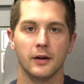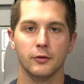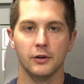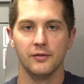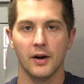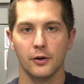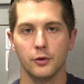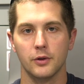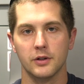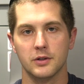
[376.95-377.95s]
I really
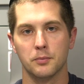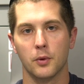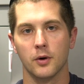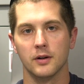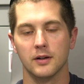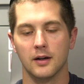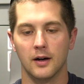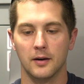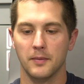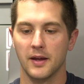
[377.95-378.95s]
value the support,
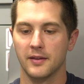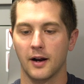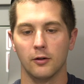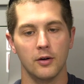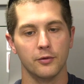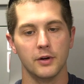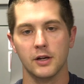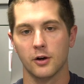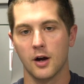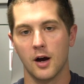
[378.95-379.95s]
and then I love
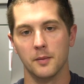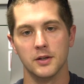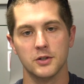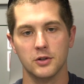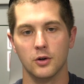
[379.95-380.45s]
reading your comments.